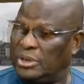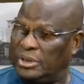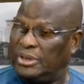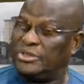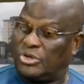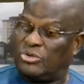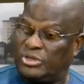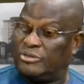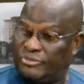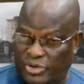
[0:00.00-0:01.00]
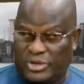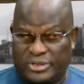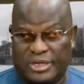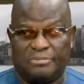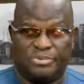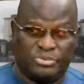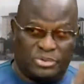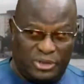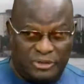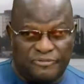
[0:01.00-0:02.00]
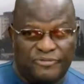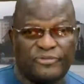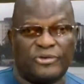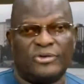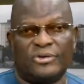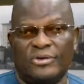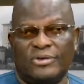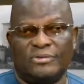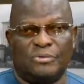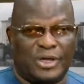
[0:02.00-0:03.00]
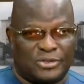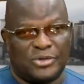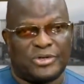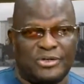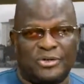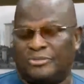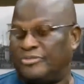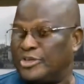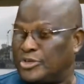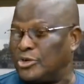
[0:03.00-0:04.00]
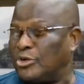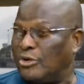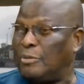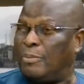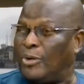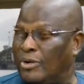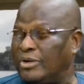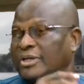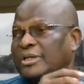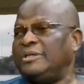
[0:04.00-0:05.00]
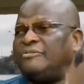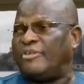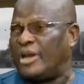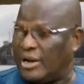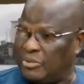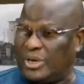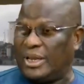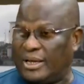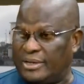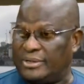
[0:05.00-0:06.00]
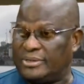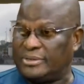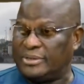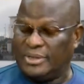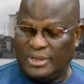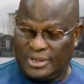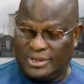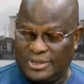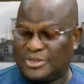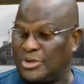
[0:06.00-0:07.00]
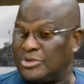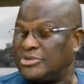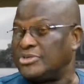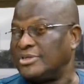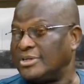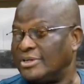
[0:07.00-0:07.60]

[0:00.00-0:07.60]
In this country, for example, if we're talking of a Saul or Paul in a faraway land, in this country,